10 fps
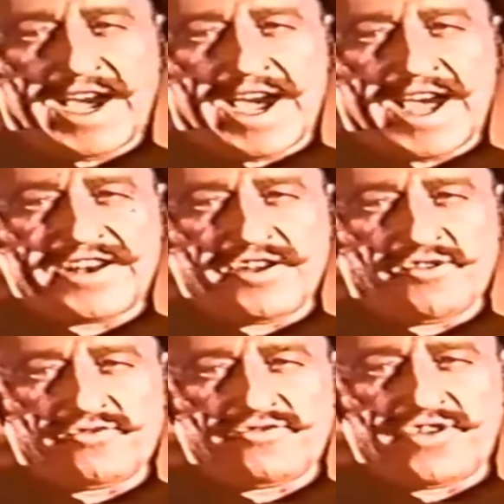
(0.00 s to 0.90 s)
I
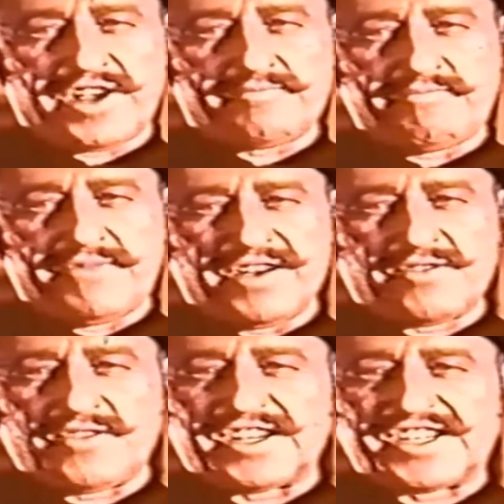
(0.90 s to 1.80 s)
don't drink
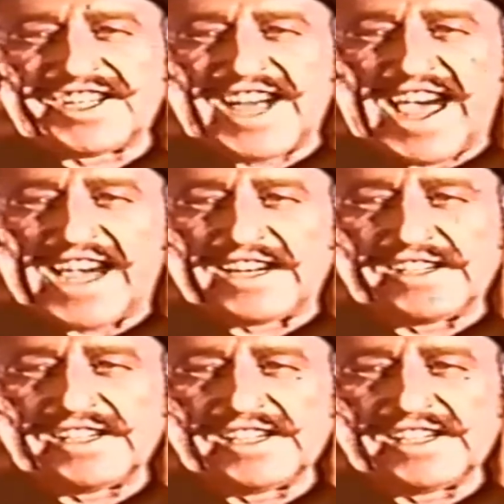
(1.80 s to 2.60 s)
milk with snacks.